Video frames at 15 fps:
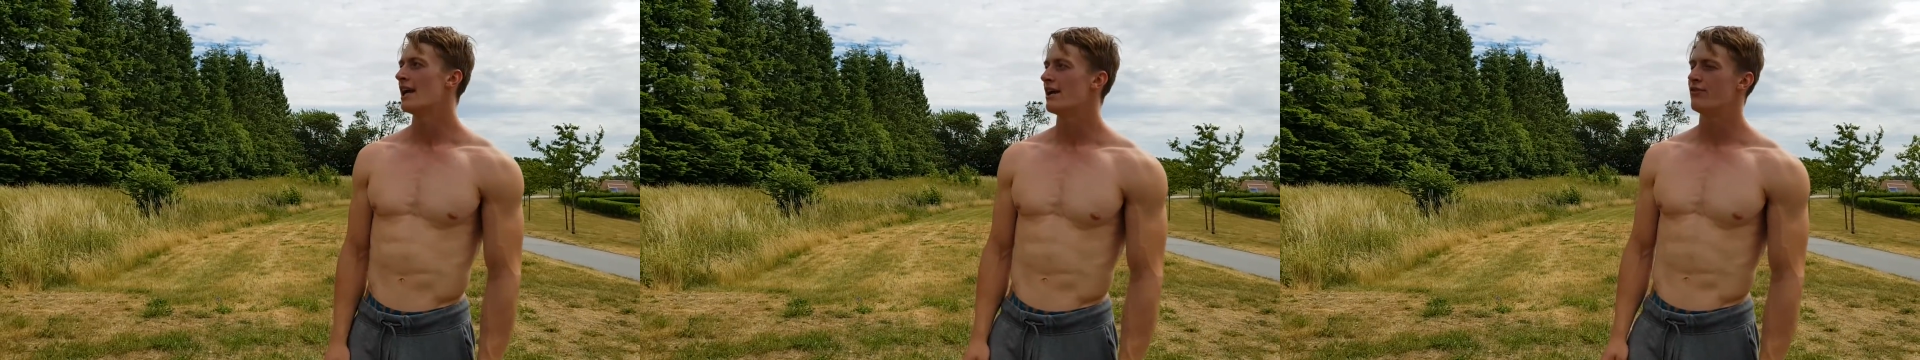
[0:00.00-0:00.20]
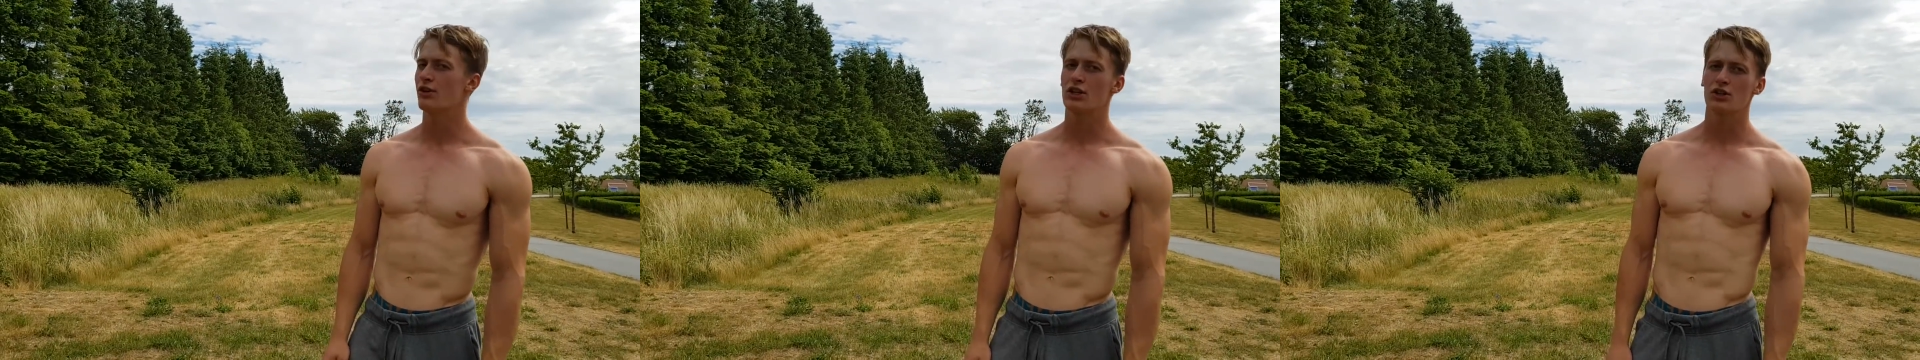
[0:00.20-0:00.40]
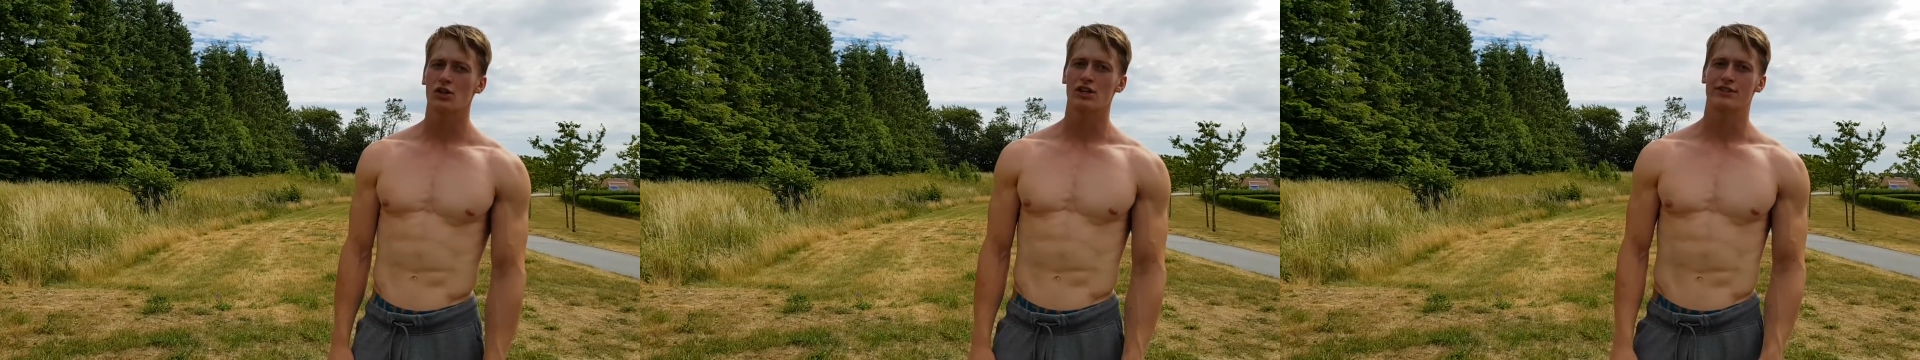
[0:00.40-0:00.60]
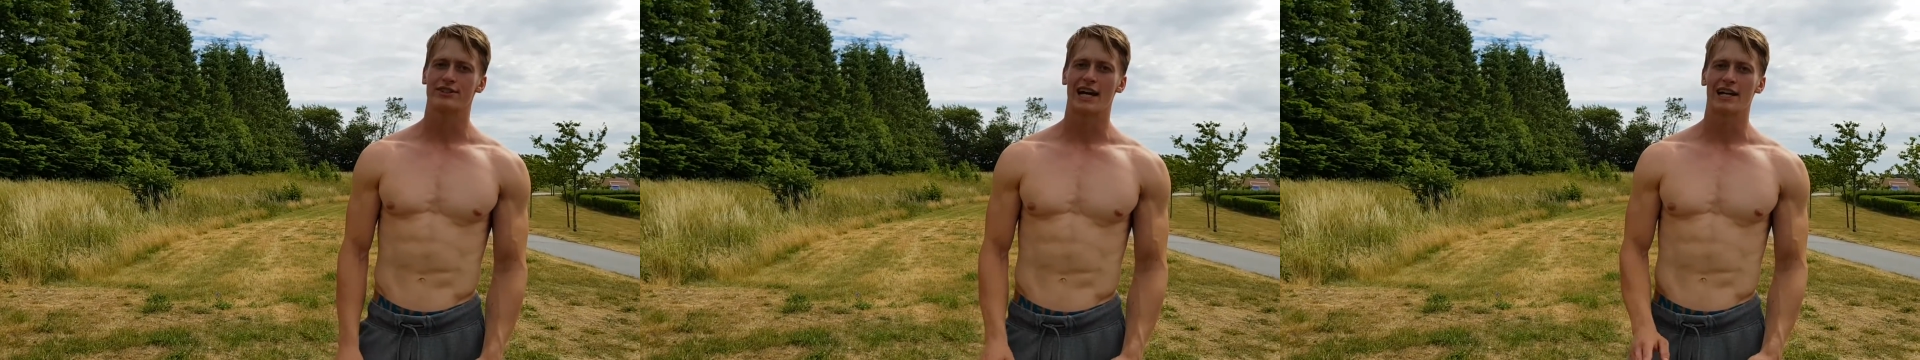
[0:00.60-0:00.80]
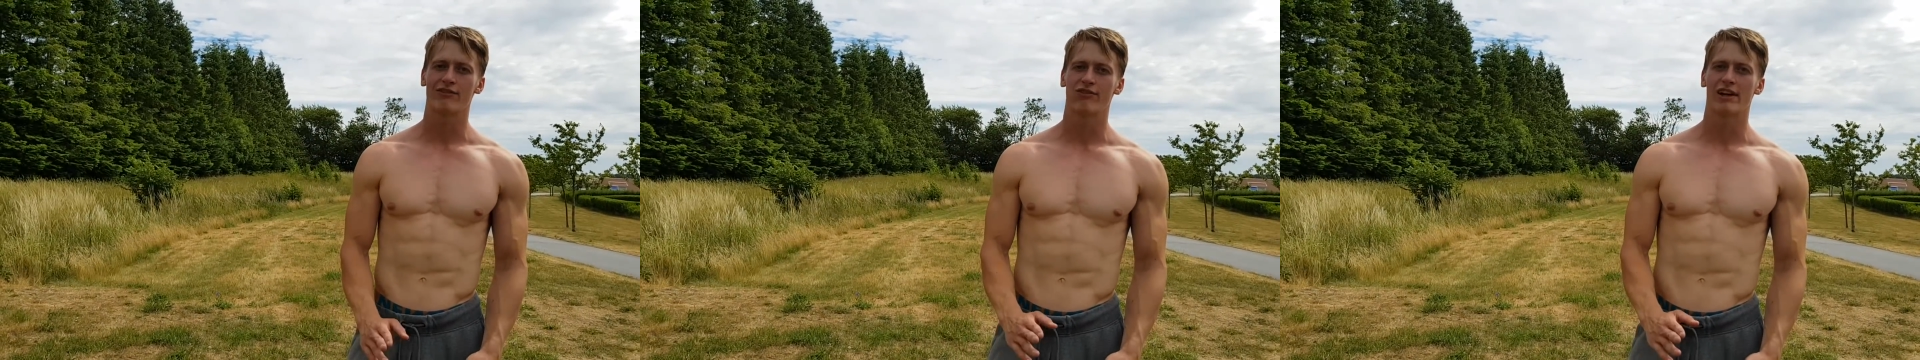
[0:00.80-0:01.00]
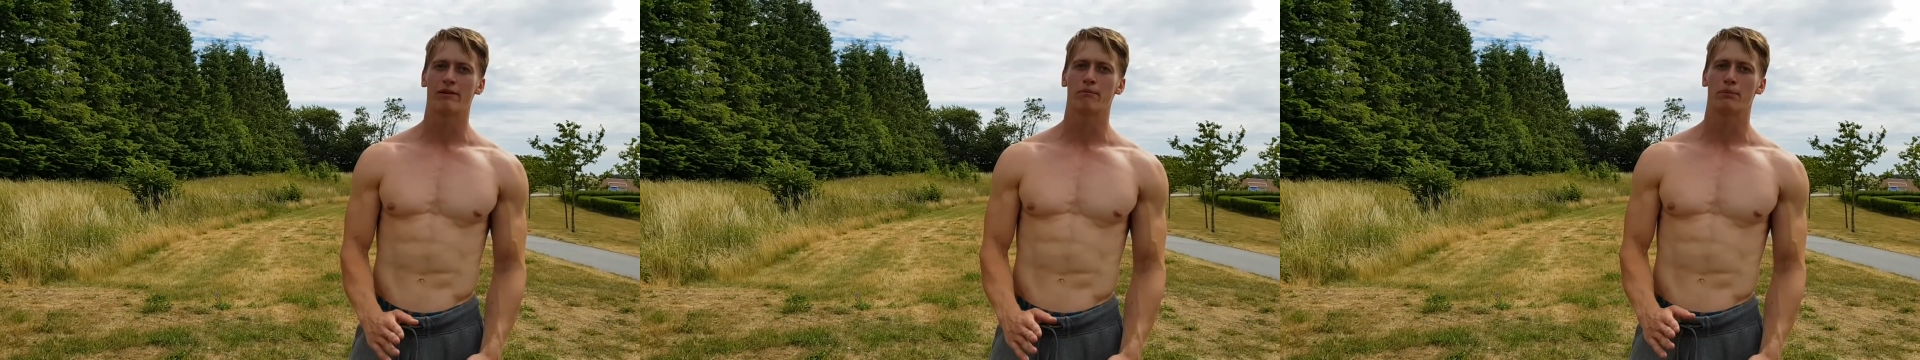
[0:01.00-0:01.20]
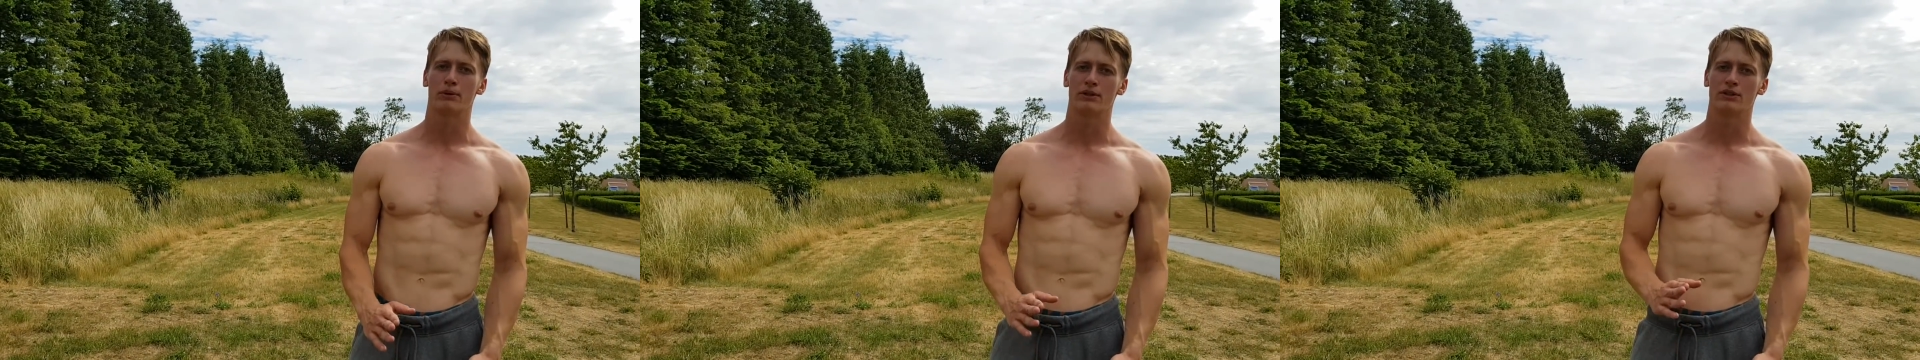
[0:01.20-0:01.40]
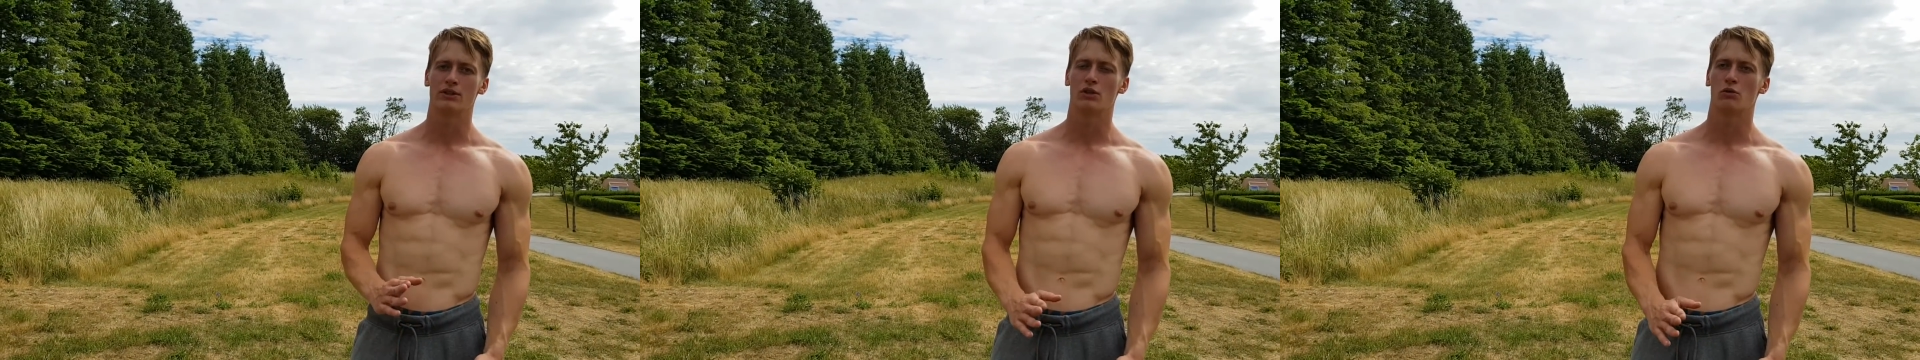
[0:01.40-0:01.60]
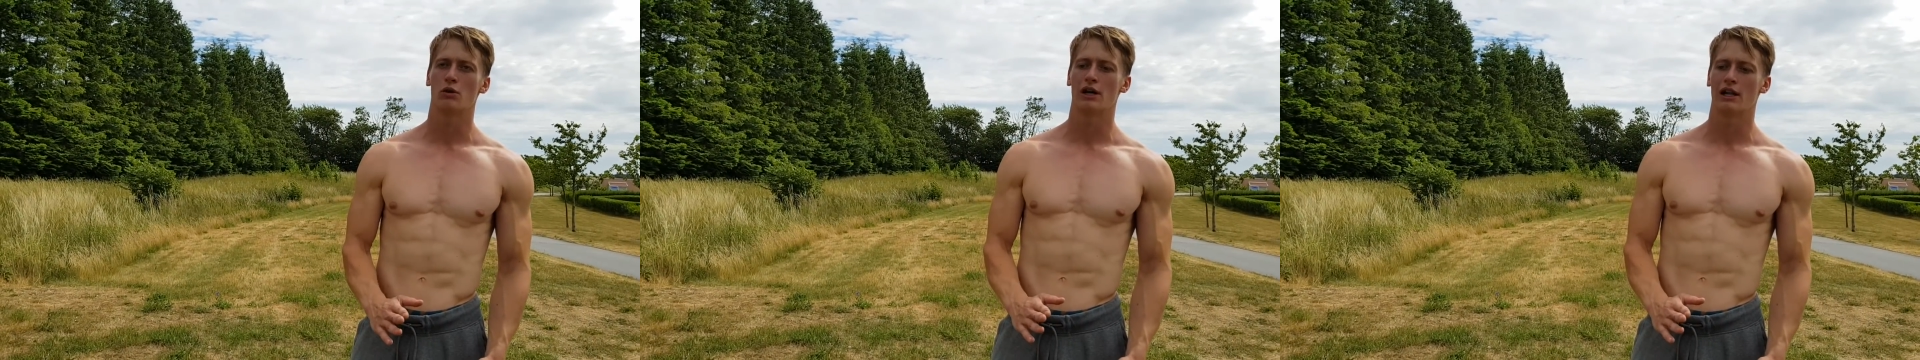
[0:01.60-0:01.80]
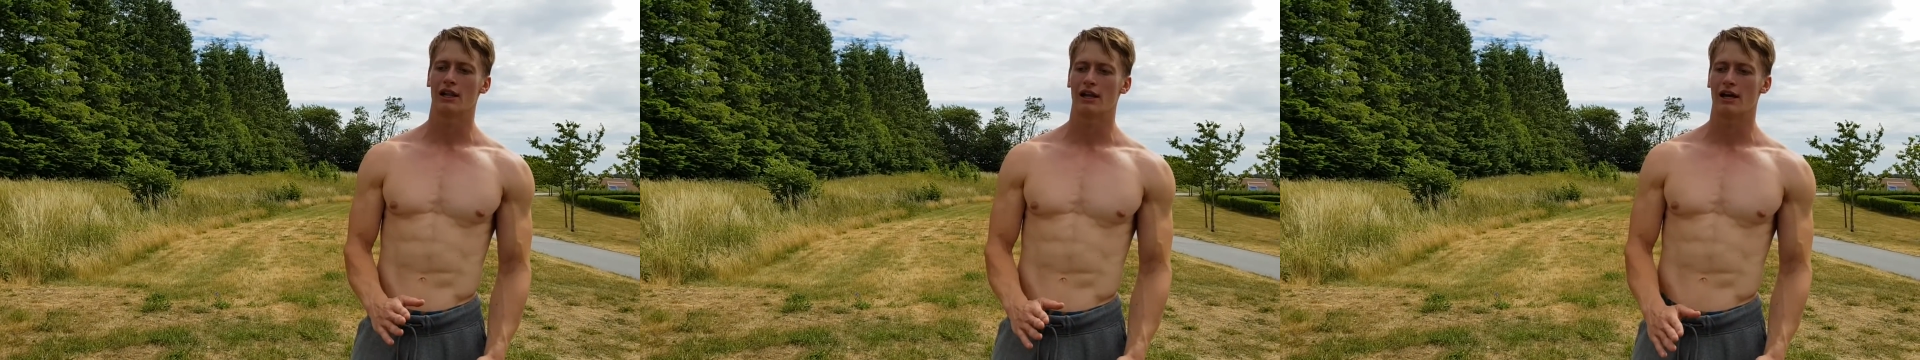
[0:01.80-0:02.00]
If you can do a side flip, you
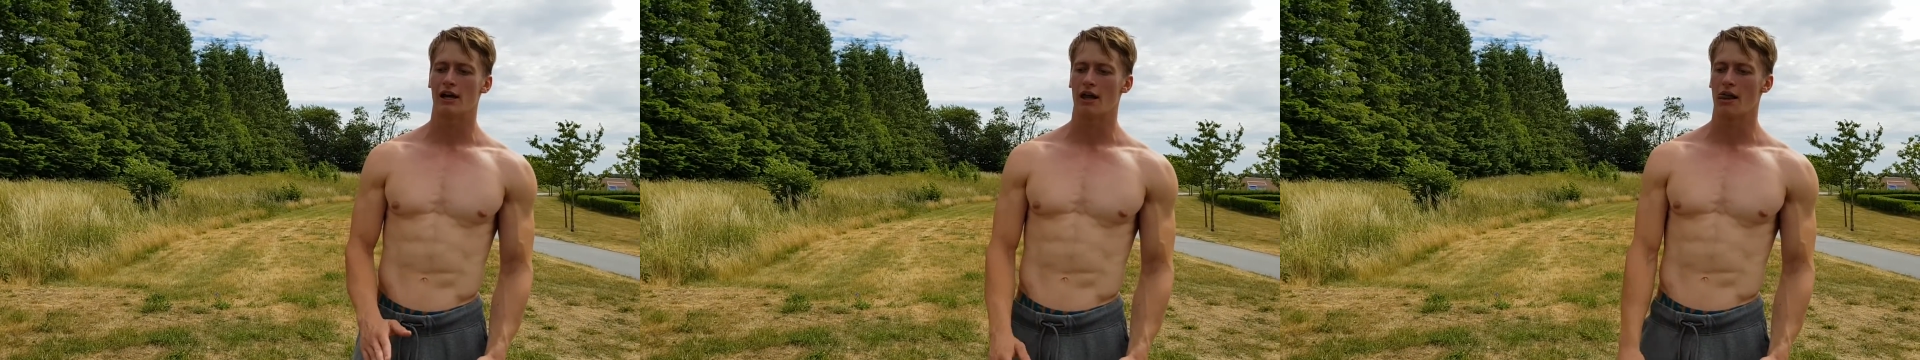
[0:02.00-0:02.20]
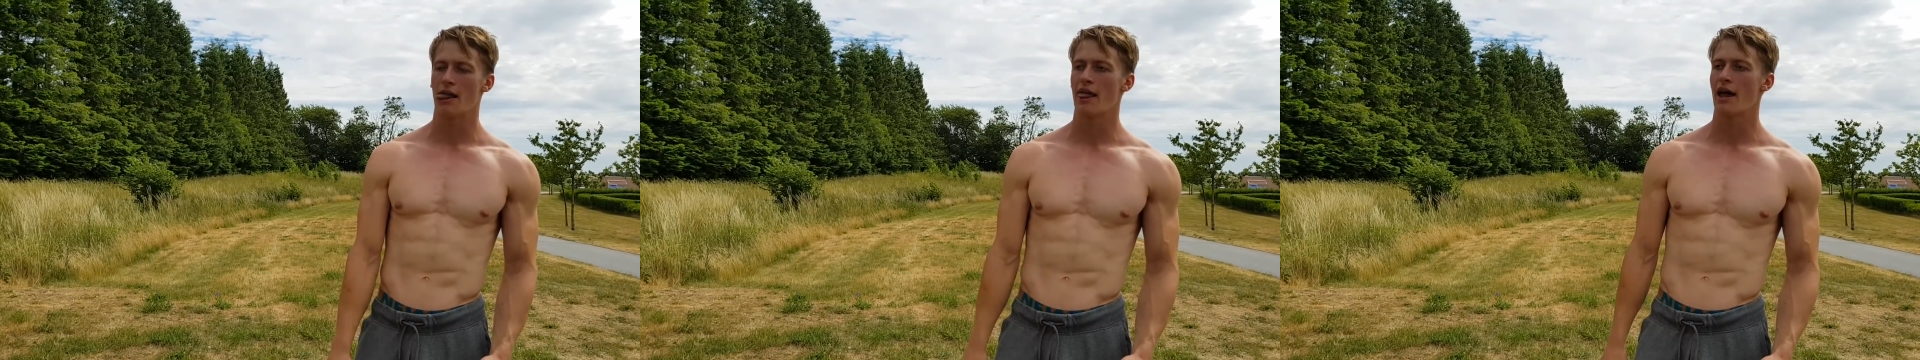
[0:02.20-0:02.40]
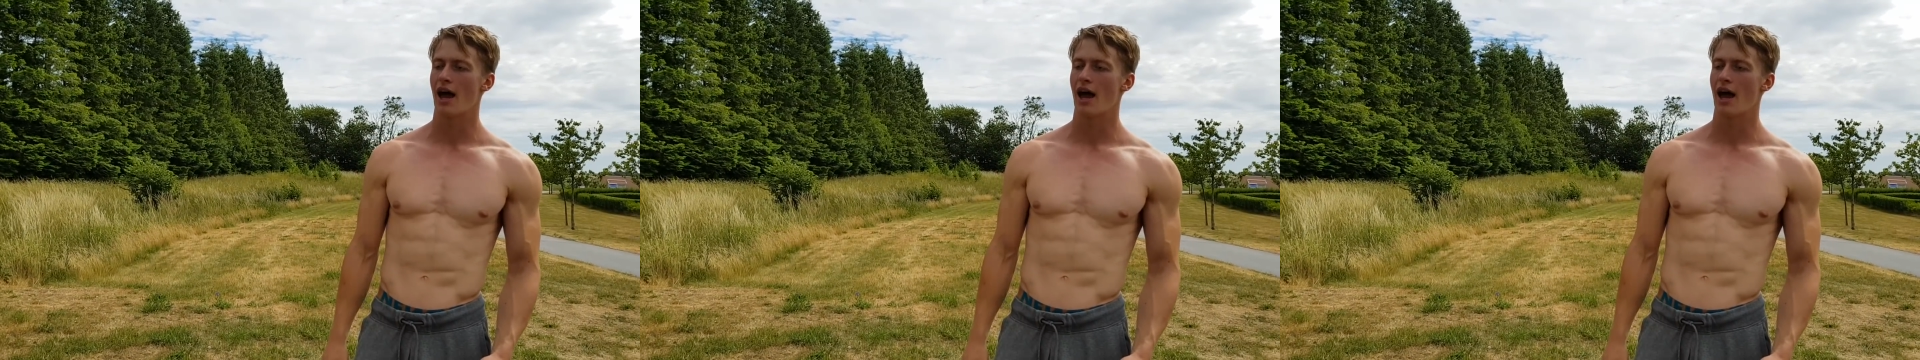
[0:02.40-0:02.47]
will uh,